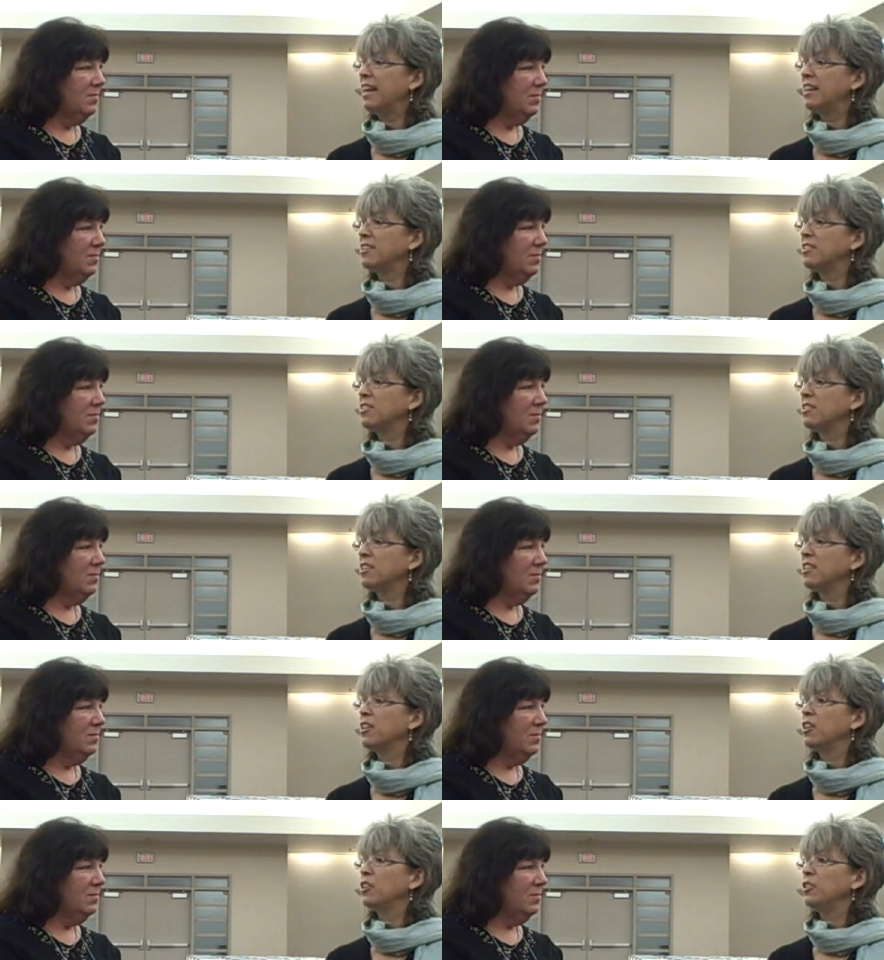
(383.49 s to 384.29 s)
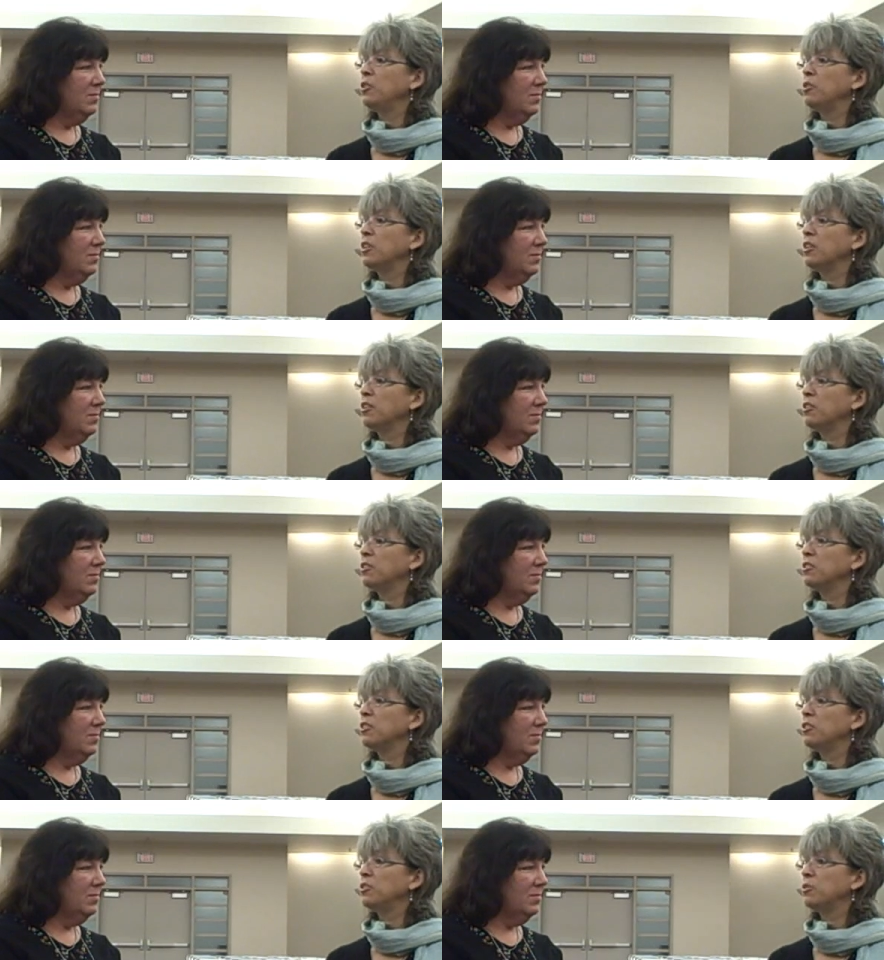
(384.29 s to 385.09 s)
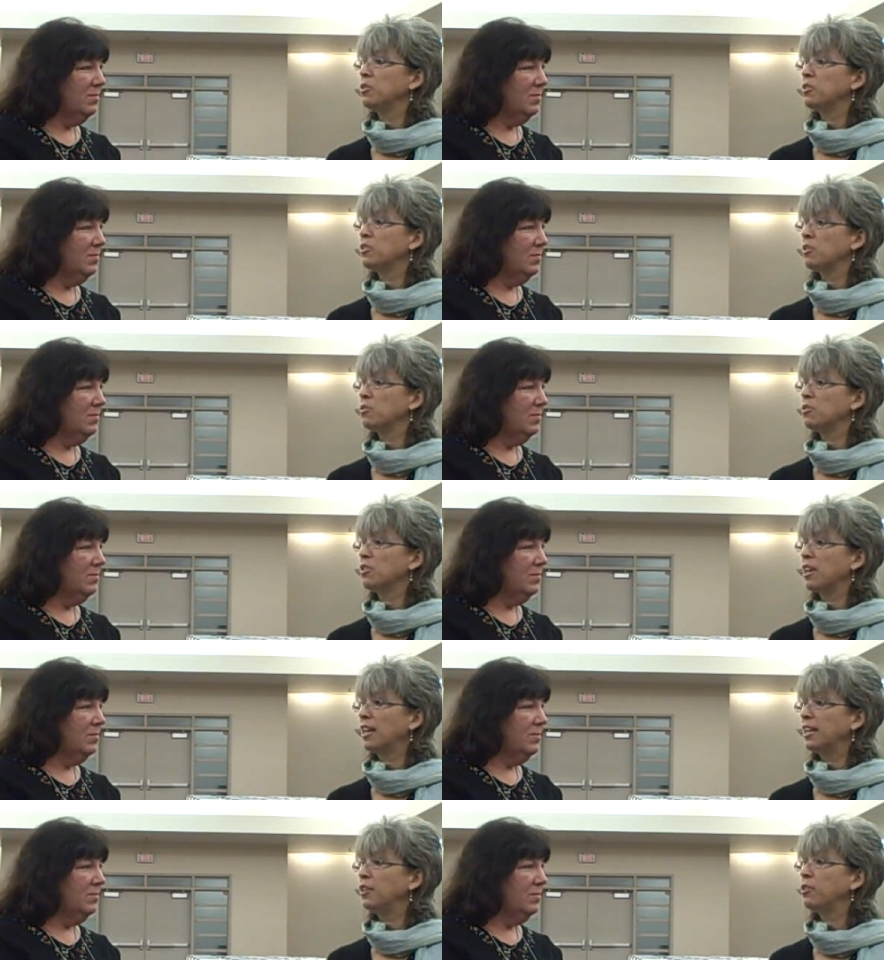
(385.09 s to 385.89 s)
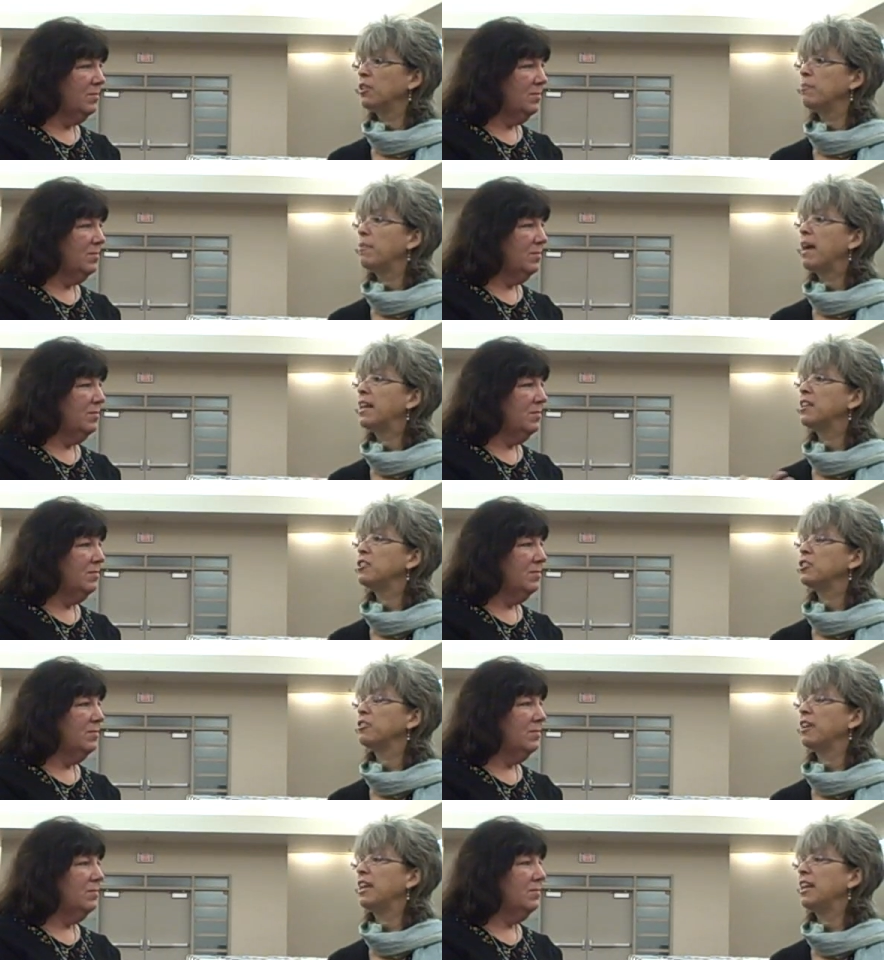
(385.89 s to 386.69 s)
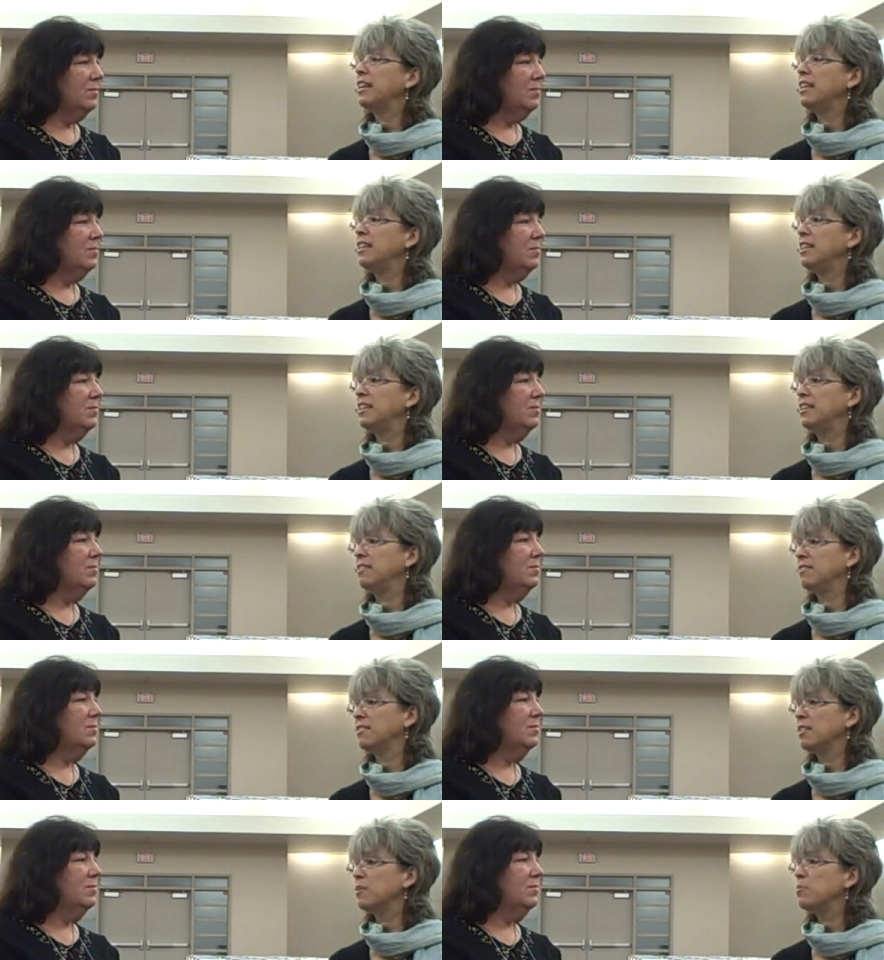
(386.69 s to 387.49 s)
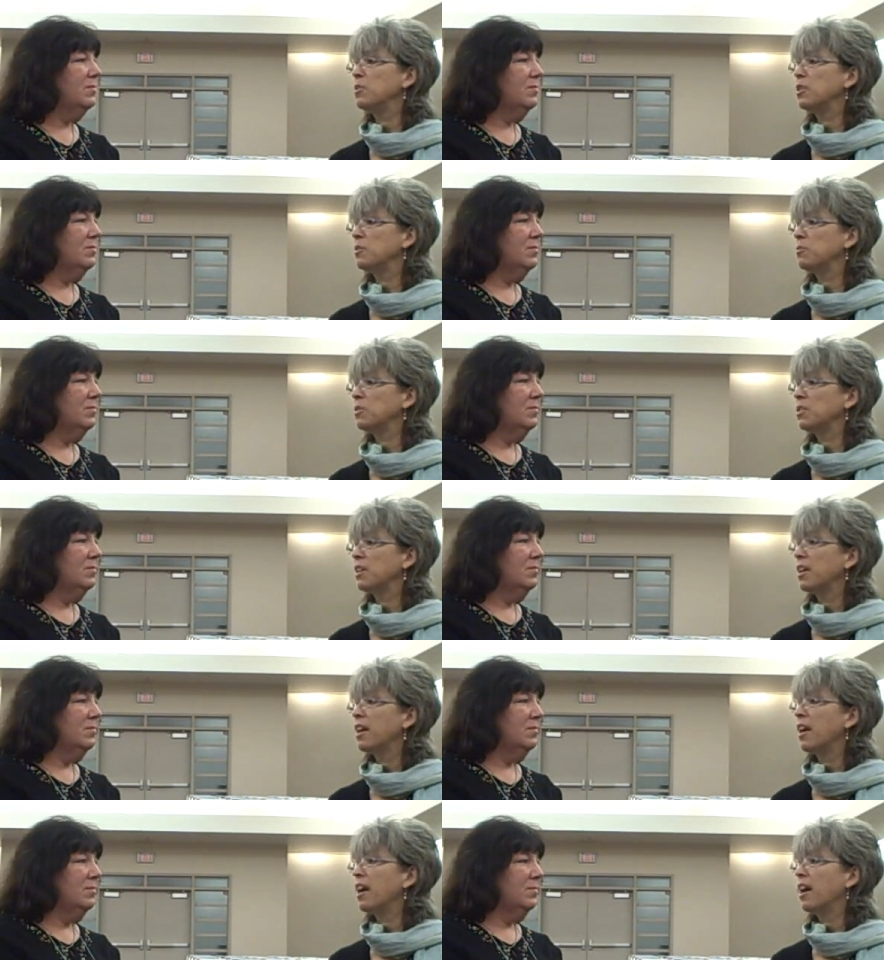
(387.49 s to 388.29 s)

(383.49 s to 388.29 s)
Speaker 1: And you can learn to do it so subtly, you can manage your ADD symptoms